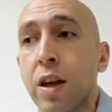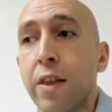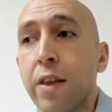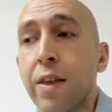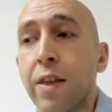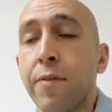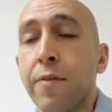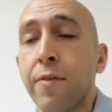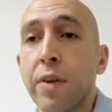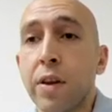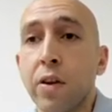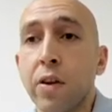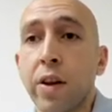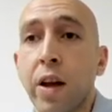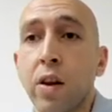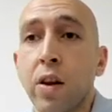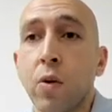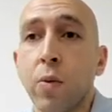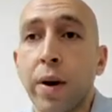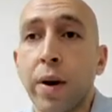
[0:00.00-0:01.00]
that figured
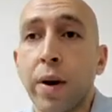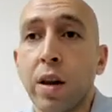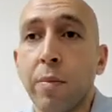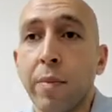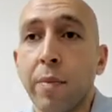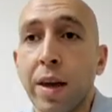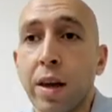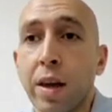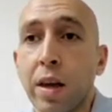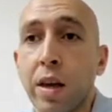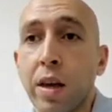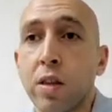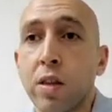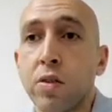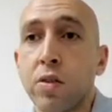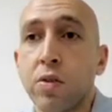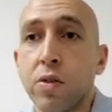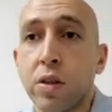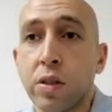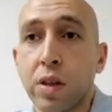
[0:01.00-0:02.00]
out a way to make it
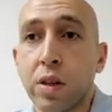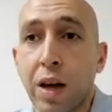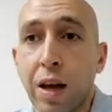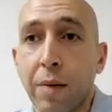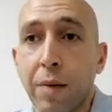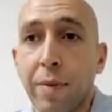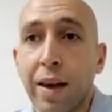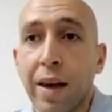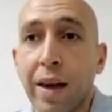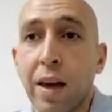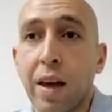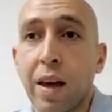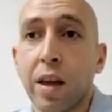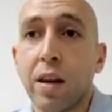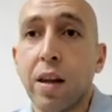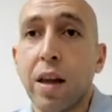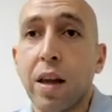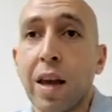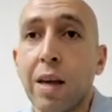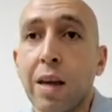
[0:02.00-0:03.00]
to the top
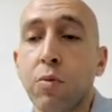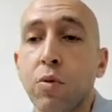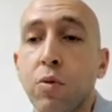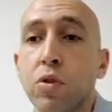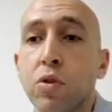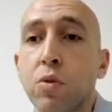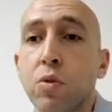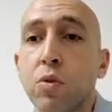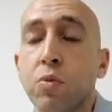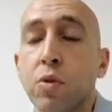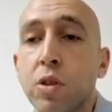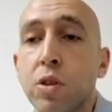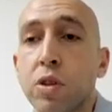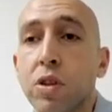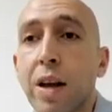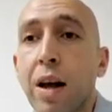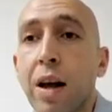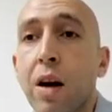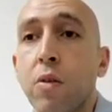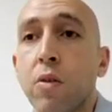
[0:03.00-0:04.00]
and able to push
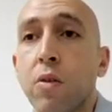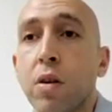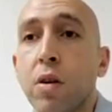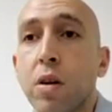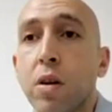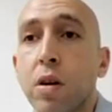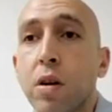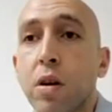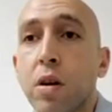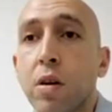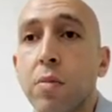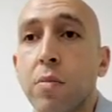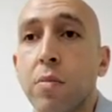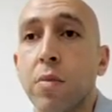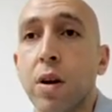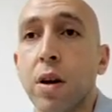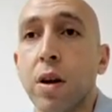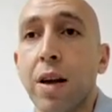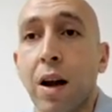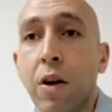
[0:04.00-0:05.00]
our
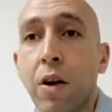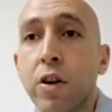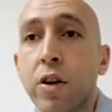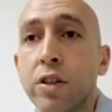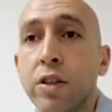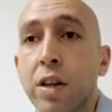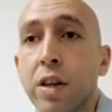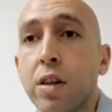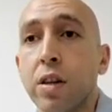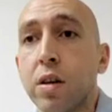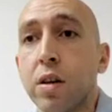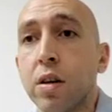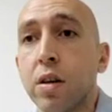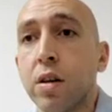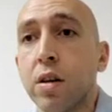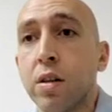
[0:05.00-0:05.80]
agenda,